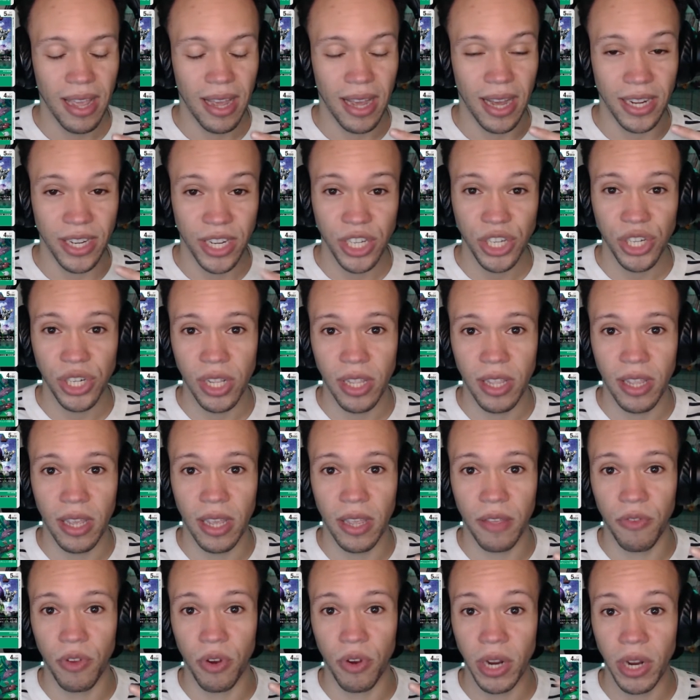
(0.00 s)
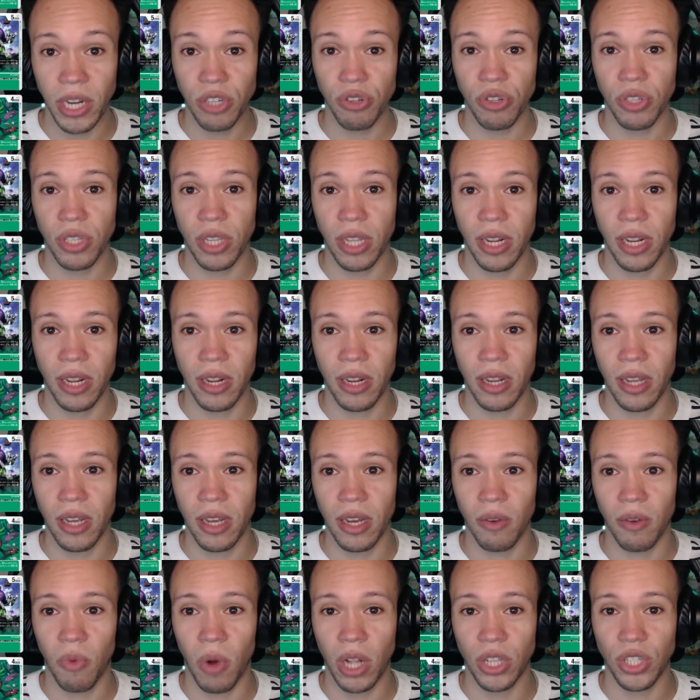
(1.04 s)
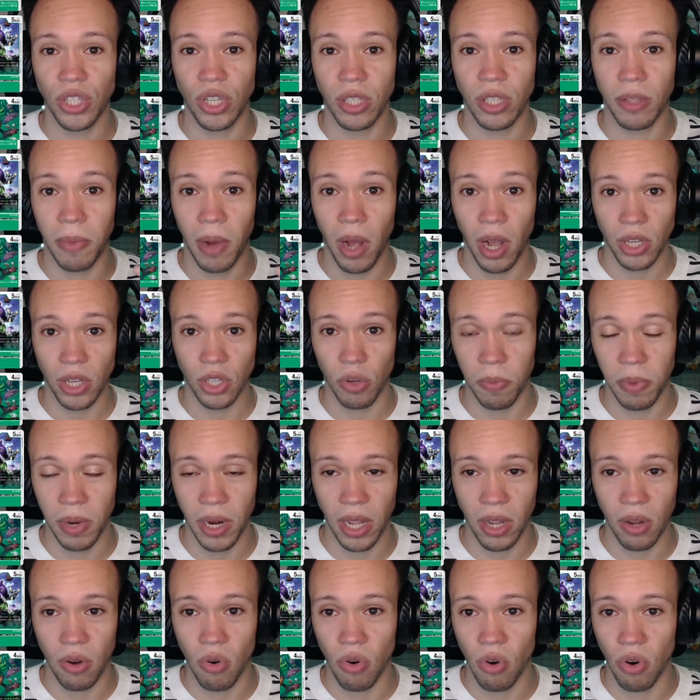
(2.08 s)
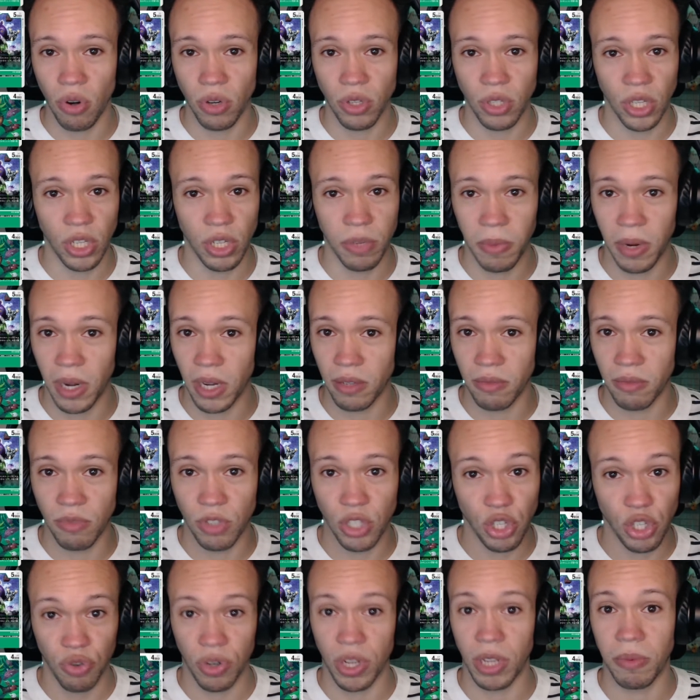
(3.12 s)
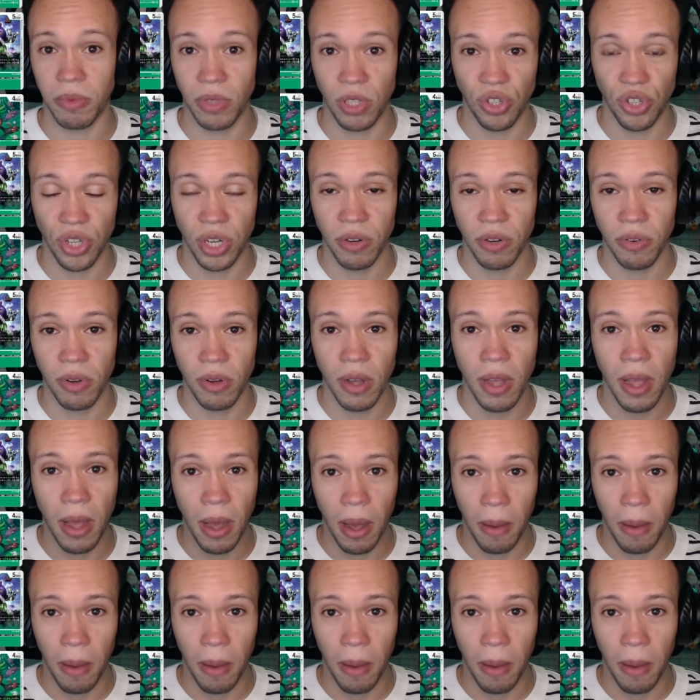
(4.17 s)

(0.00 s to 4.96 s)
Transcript: Additionally, if you're interested in watching the box opening or Digimon streams in general,